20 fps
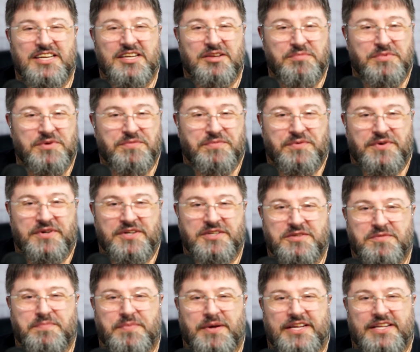Before I
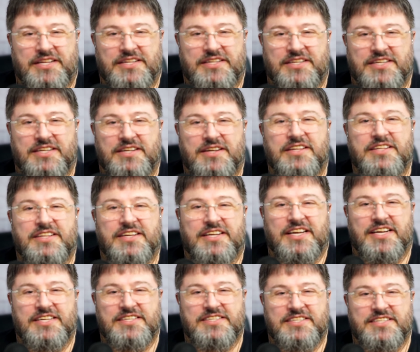spent uh,
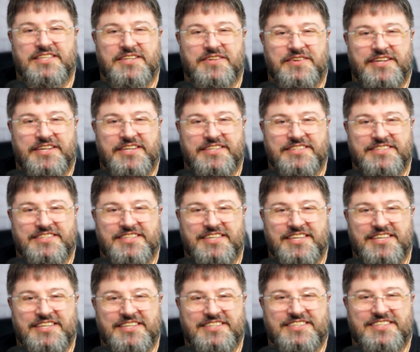decades in the United
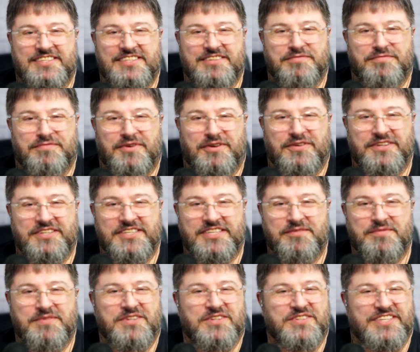States, in Florida,
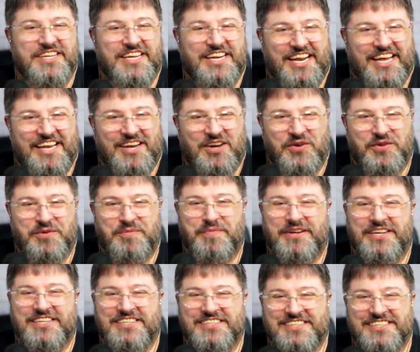because I like hot
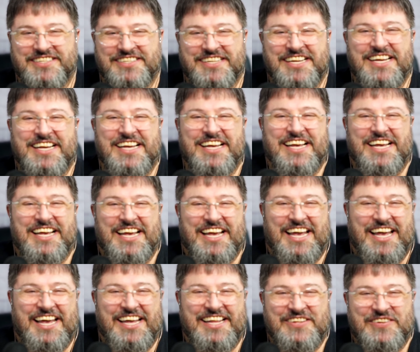places.
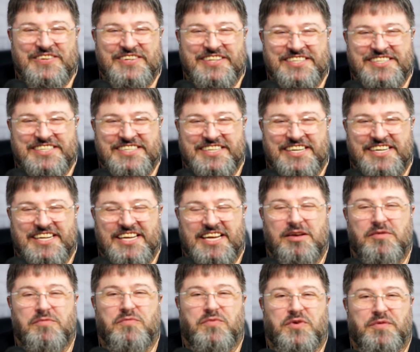And originally,
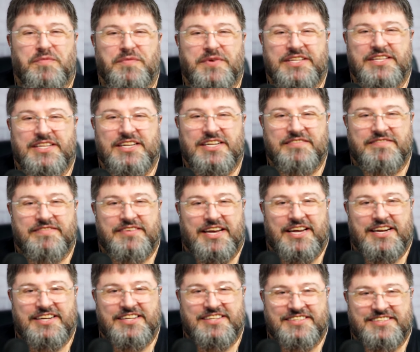I'm from Italy,
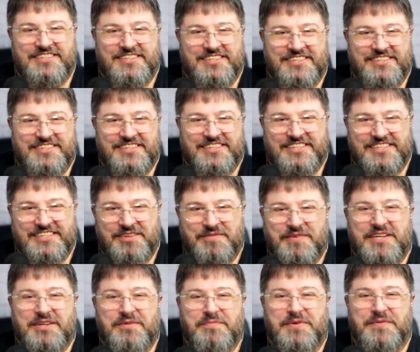Venice, a city that
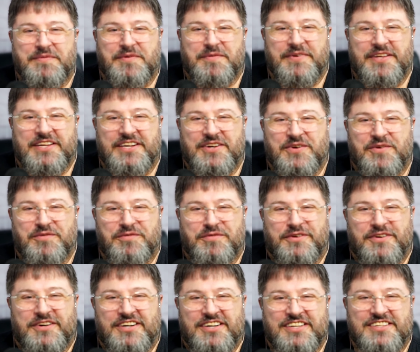many people may know
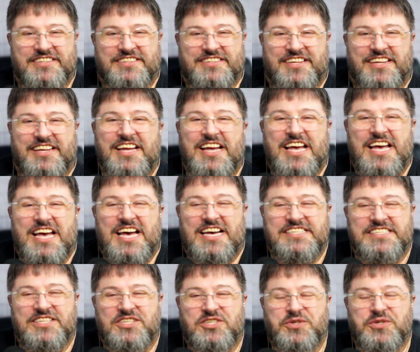for is uh,
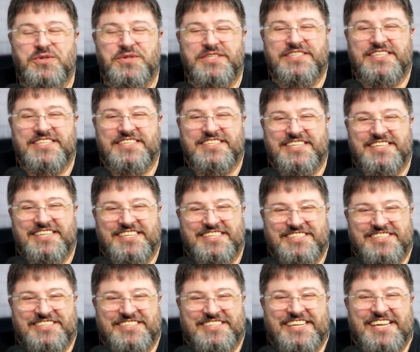as a tourist
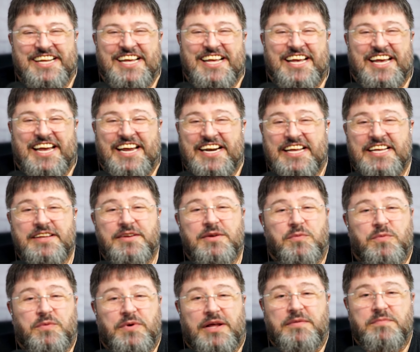destination. And I
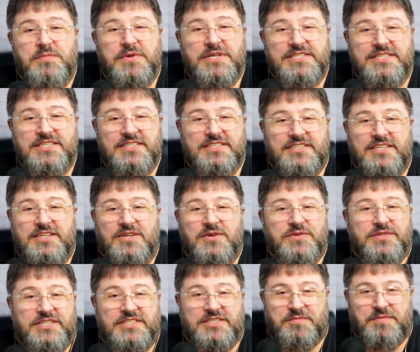run business in all
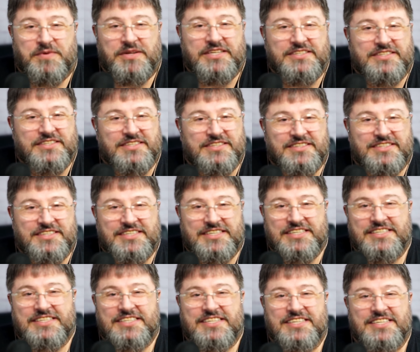these places, in
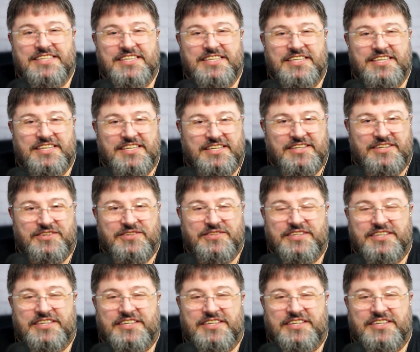Italy, in other